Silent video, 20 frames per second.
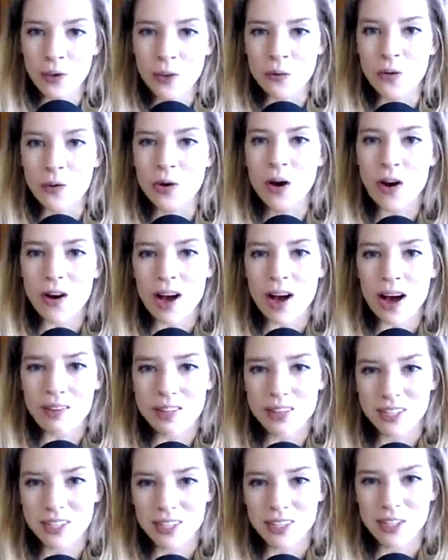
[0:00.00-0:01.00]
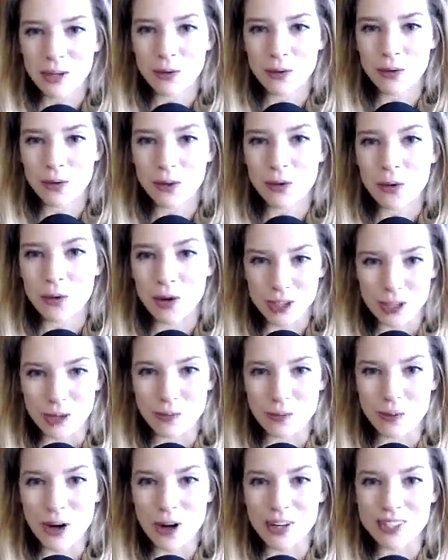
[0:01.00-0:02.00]
We're all having to deal with question
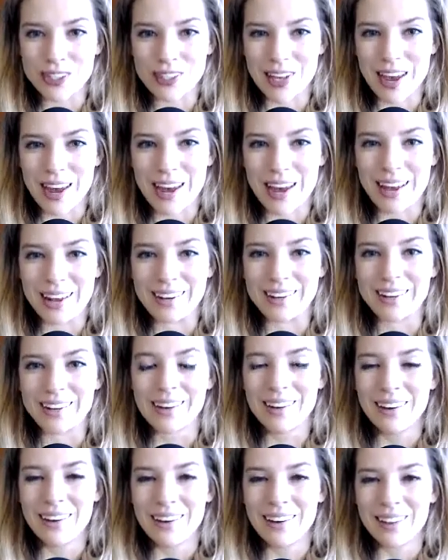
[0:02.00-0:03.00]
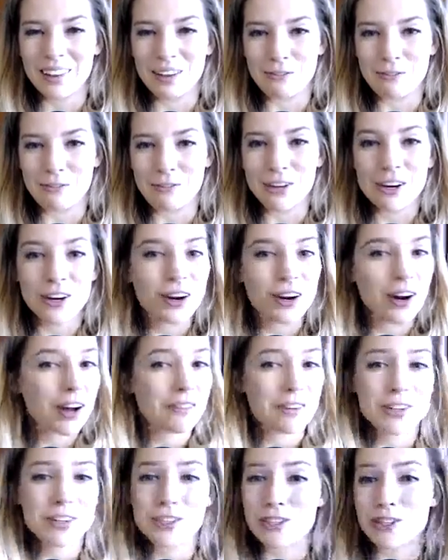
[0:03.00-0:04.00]
marks and the fear of
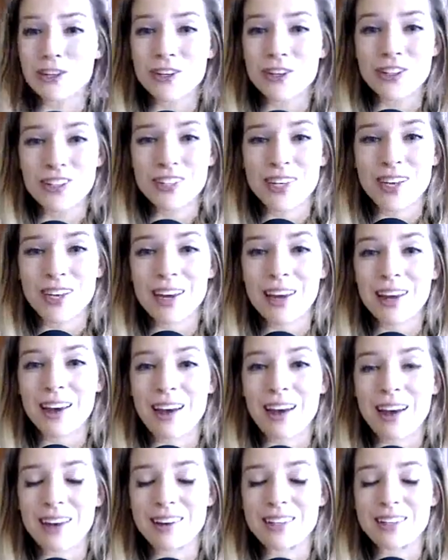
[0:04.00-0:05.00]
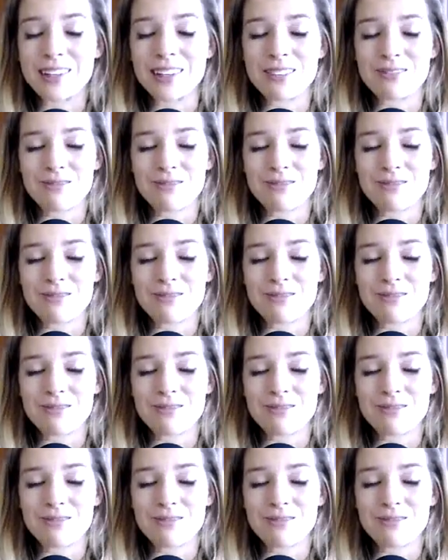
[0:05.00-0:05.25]
uncertainty and